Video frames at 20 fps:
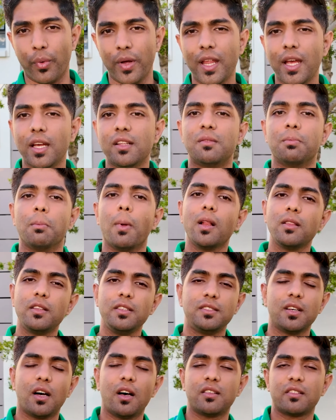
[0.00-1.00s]
whether it's
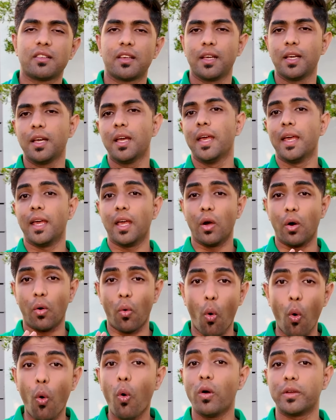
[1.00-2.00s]
multitasking
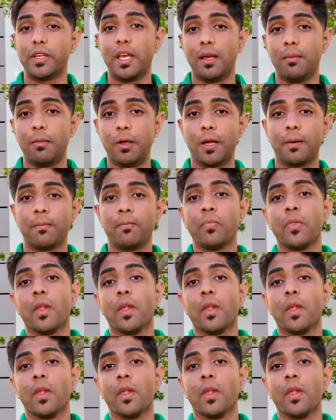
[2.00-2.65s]
or gaming.